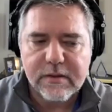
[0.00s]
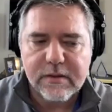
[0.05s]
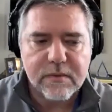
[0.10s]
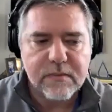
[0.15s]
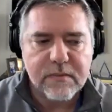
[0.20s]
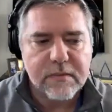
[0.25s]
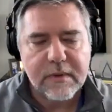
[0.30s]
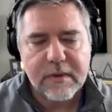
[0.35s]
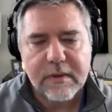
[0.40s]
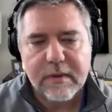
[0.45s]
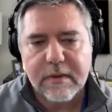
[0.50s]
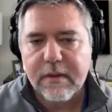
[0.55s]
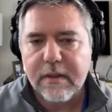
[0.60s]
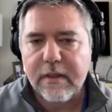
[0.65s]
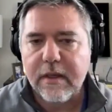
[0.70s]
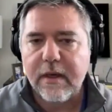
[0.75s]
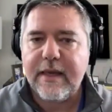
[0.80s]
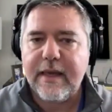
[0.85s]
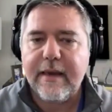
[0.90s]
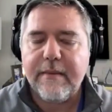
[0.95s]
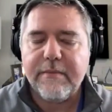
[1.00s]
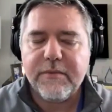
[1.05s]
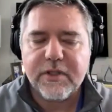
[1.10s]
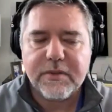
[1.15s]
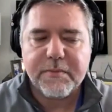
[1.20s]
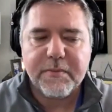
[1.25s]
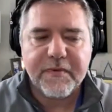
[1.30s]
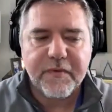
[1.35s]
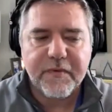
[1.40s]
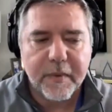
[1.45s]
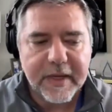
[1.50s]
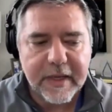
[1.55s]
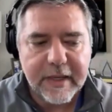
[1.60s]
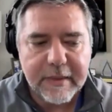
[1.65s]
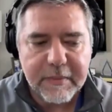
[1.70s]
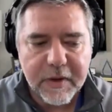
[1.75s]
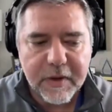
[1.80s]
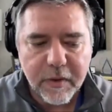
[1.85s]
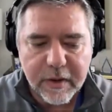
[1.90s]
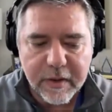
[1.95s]
And so, Cam, just before we
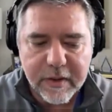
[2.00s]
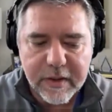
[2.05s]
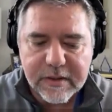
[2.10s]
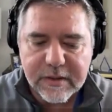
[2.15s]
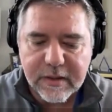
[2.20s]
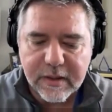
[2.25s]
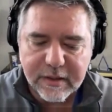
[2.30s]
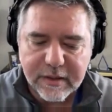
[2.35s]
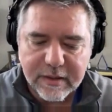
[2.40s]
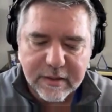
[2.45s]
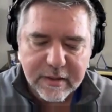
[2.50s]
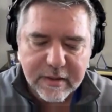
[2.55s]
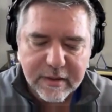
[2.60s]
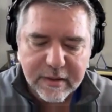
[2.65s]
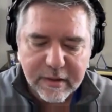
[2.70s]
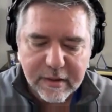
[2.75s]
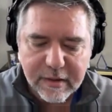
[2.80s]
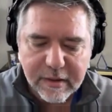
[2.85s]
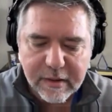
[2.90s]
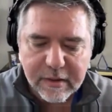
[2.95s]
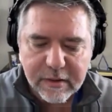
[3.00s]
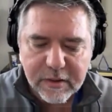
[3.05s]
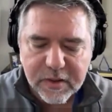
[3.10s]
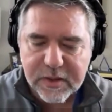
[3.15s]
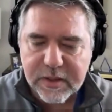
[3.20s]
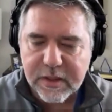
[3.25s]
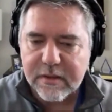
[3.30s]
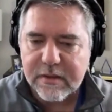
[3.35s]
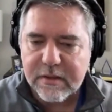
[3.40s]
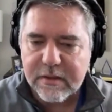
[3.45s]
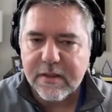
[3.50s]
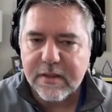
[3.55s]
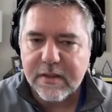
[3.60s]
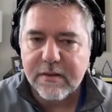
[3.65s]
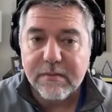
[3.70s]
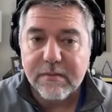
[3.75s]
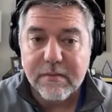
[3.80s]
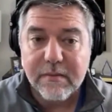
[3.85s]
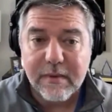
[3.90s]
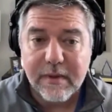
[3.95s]
keep going on this, just
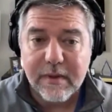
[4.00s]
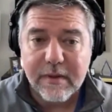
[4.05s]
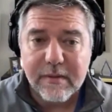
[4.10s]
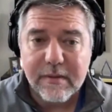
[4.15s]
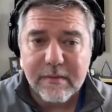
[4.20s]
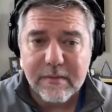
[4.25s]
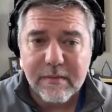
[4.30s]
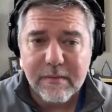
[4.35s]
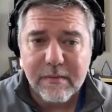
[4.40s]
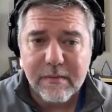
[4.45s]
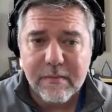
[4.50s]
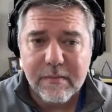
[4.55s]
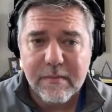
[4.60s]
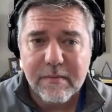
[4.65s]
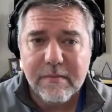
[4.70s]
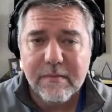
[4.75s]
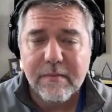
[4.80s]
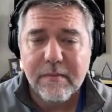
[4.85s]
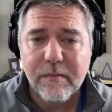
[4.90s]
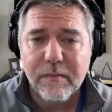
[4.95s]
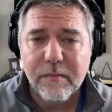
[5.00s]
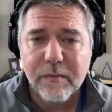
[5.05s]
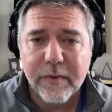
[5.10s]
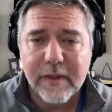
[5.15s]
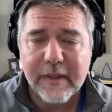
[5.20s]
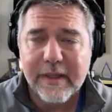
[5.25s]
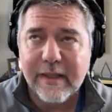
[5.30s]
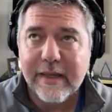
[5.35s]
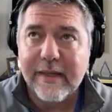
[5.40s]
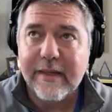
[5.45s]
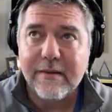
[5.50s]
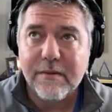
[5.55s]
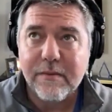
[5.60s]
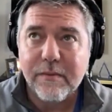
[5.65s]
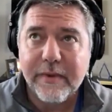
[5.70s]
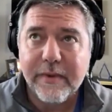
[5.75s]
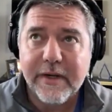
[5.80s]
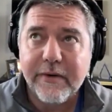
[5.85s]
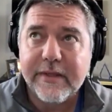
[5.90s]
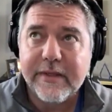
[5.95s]
to really
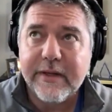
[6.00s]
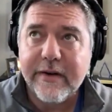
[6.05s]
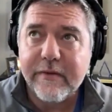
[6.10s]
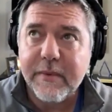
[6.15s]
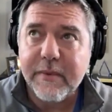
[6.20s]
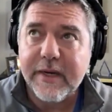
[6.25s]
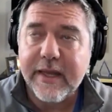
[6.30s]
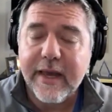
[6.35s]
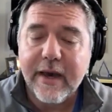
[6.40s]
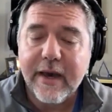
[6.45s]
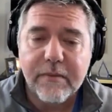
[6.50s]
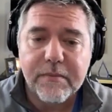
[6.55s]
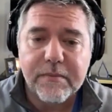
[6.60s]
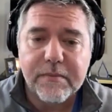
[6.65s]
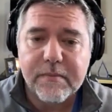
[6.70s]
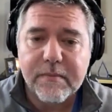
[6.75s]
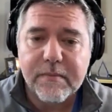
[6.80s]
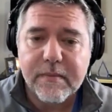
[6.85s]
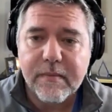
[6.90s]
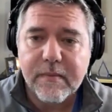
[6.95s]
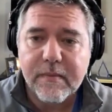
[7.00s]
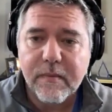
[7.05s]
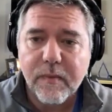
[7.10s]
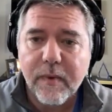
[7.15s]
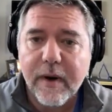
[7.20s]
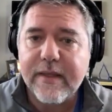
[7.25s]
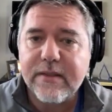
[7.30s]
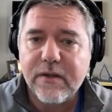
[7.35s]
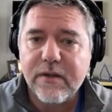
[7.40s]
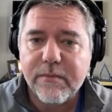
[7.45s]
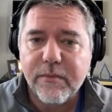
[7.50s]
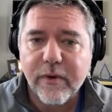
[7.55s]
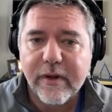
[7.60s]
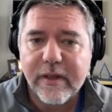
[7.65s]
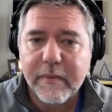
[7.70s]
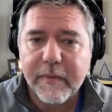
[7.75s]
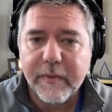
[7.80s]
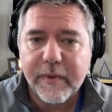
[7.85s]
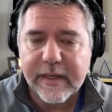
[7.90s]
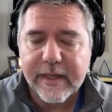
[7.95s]
reiterate to everybody why it's so
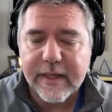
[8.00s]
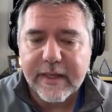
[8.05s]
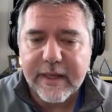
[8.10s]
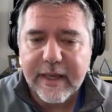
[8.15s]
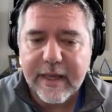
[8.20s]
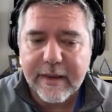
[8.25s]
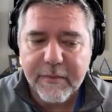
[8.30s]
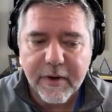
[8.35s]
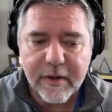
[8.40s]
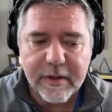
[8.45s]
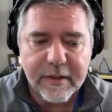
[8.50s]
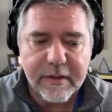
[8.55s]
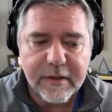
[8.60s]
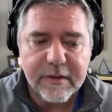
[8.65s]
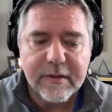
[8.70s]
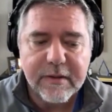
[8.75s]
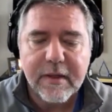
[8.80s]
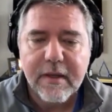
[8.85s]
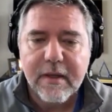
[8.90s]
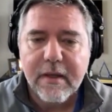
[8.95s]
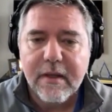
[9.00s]
important that we wanted to get Cam on here.